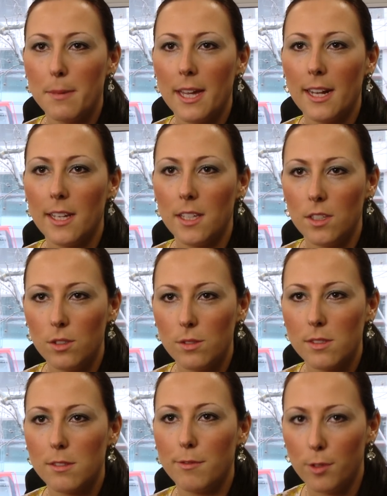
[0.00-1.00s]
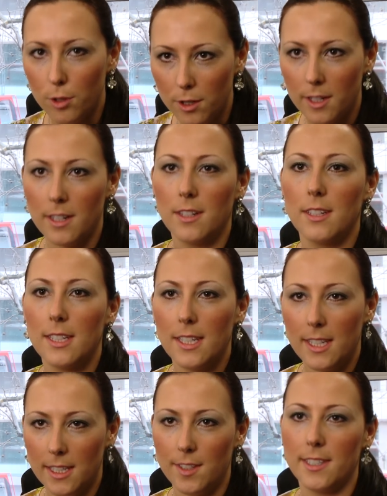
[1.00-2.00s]
but I use 4
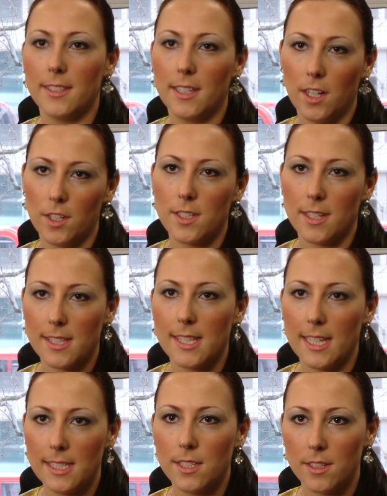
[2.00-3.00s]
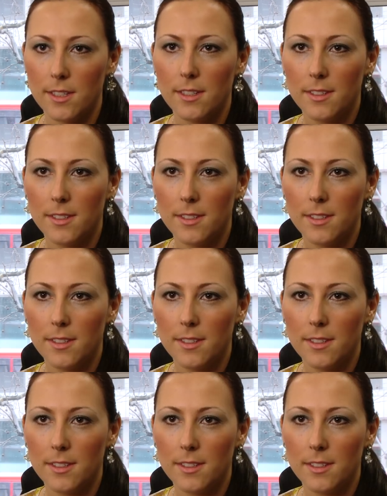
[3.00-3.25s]
here in the contact centre.